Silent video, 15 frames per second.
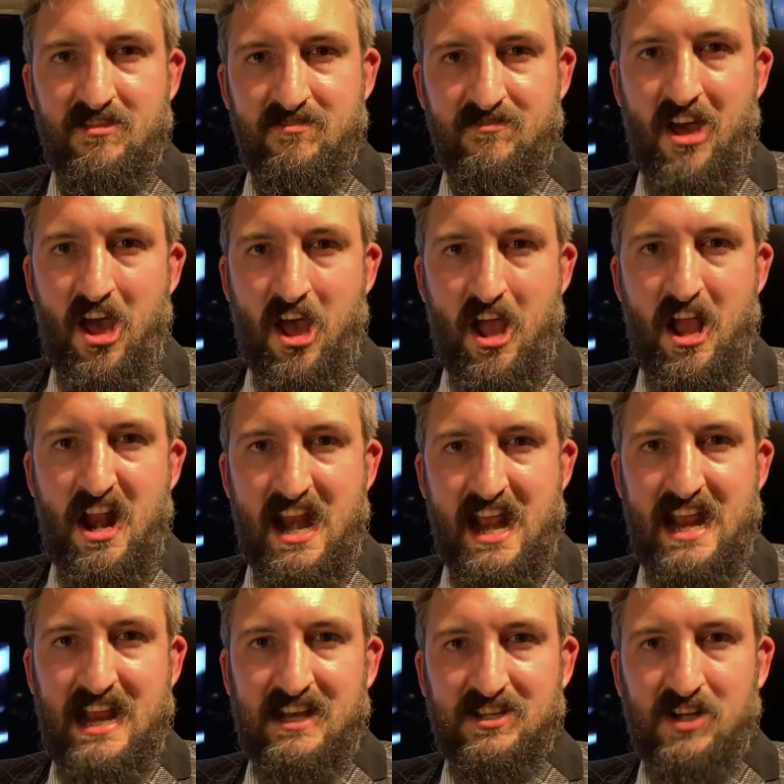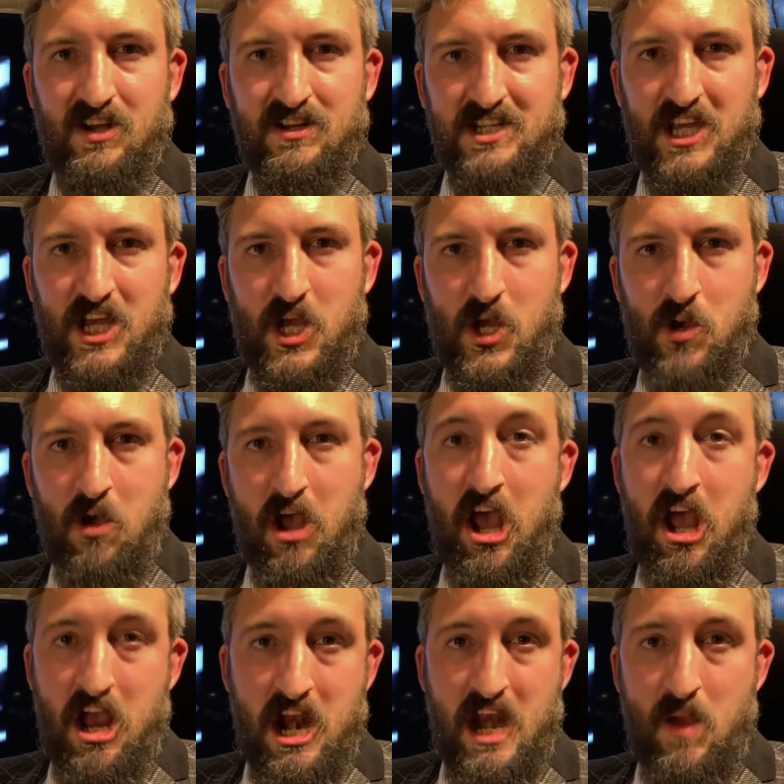early Doctor Who,
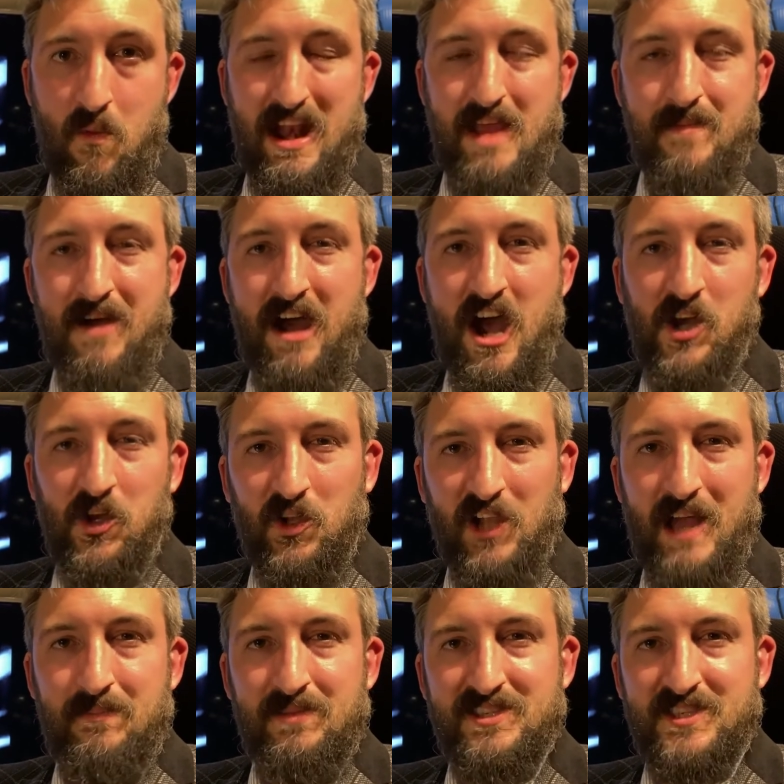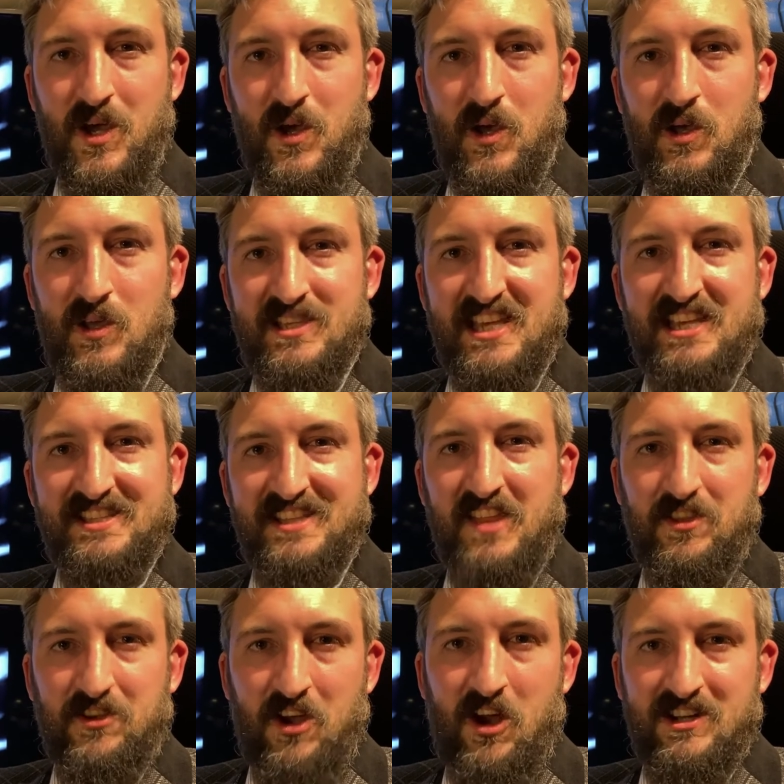early William Hartnell episodes, is that
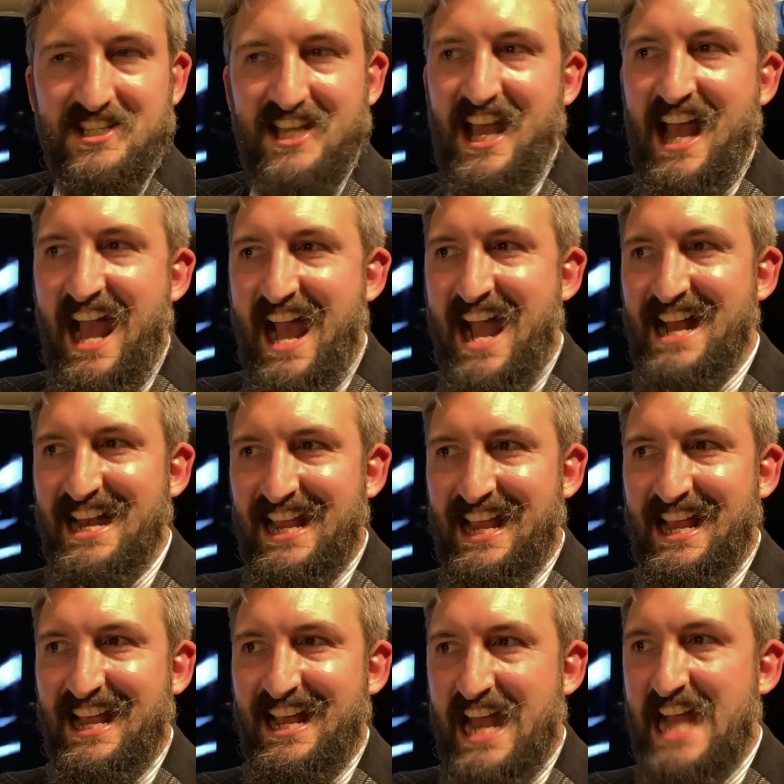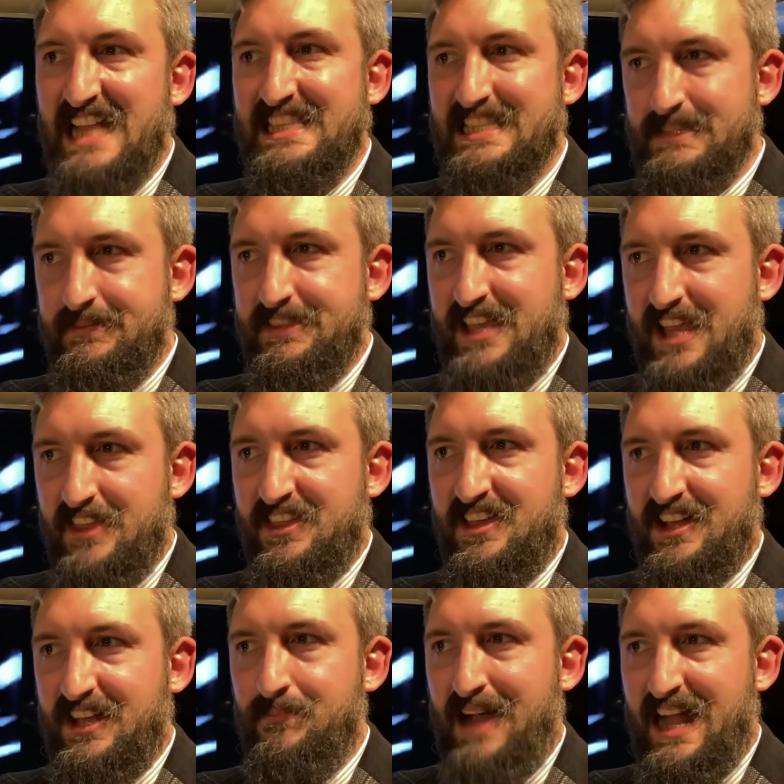the Doctor and Ian and some of the other
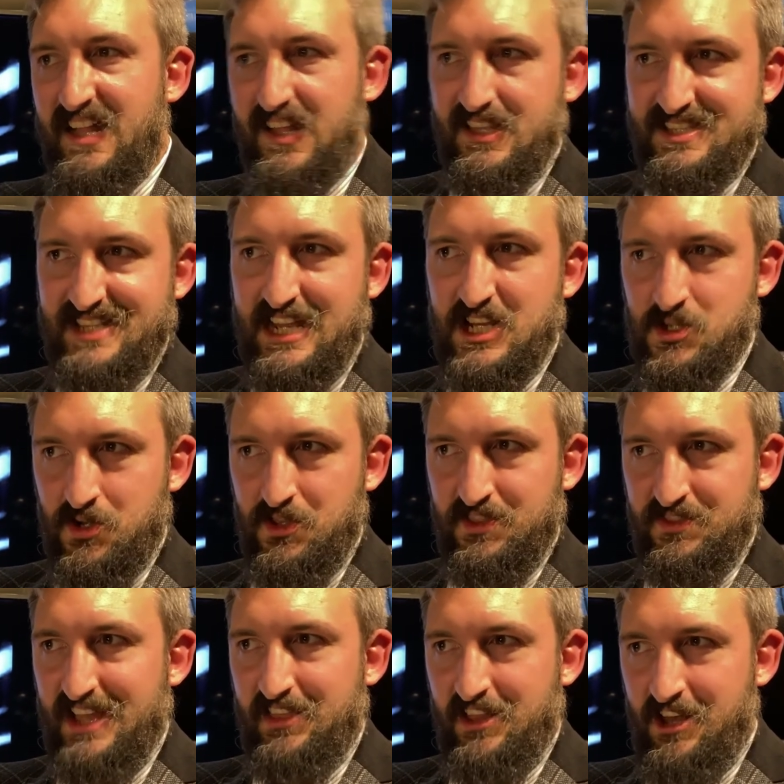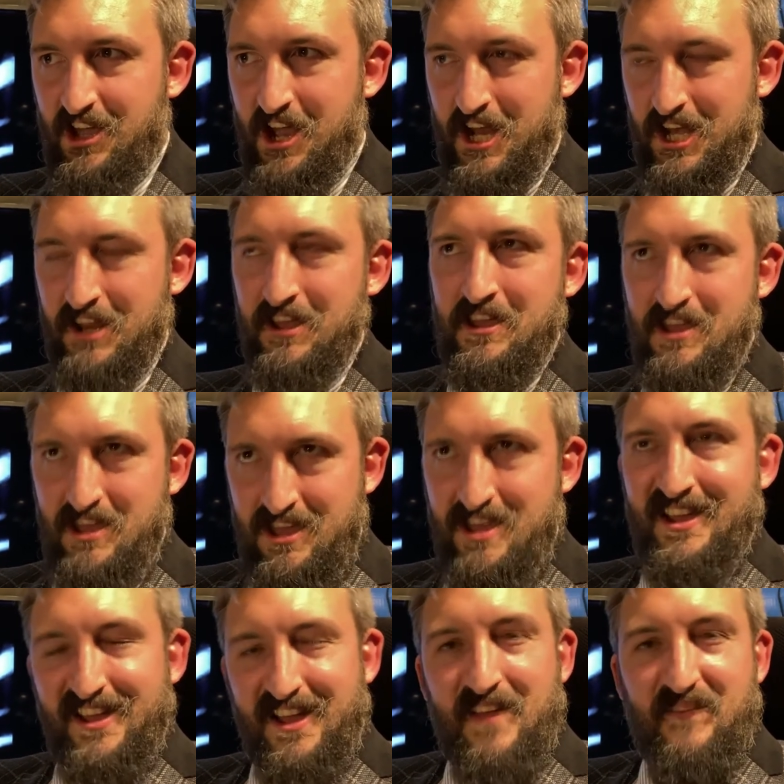companions later on down the line,
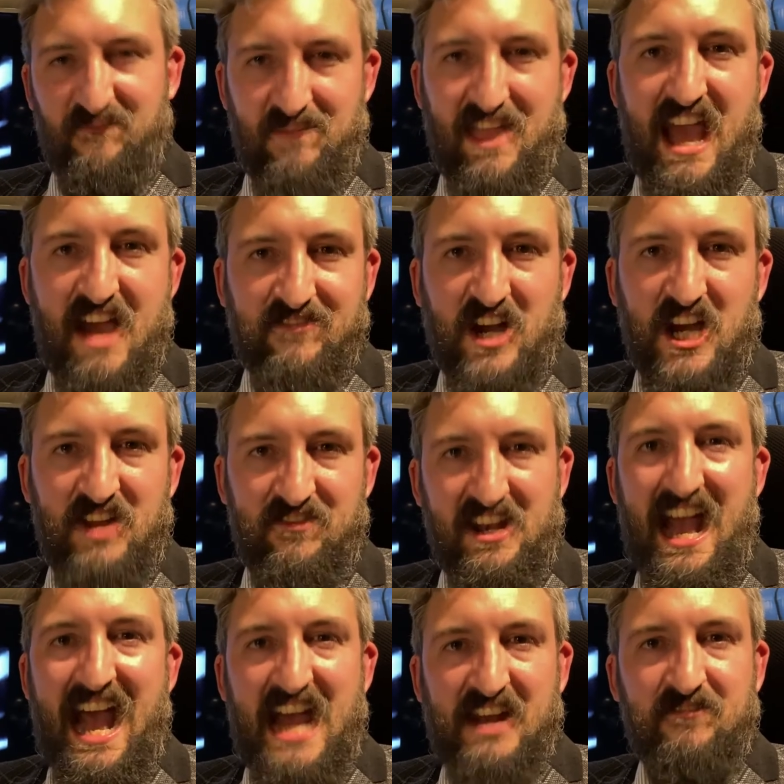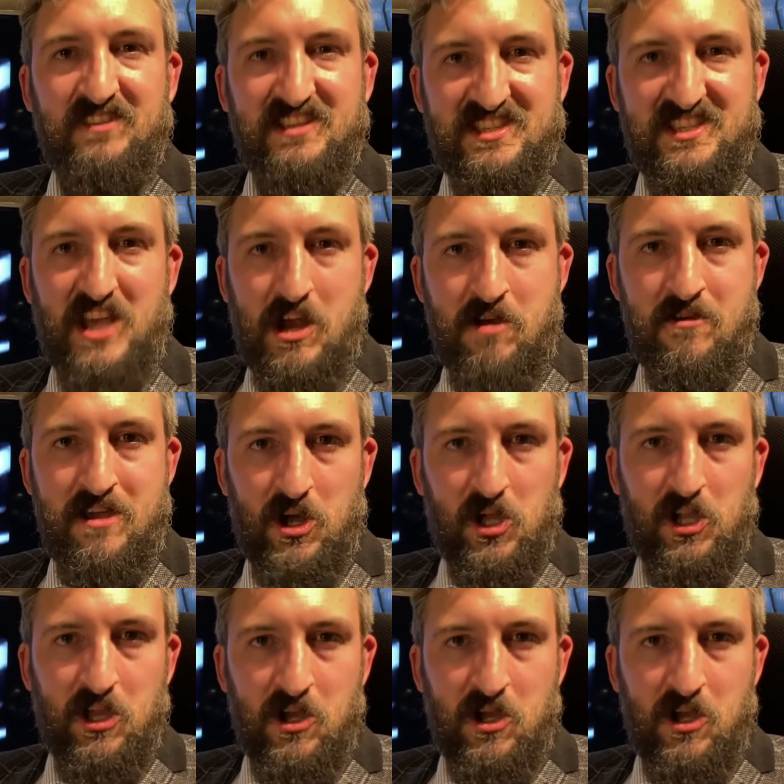they have kind of an adversarial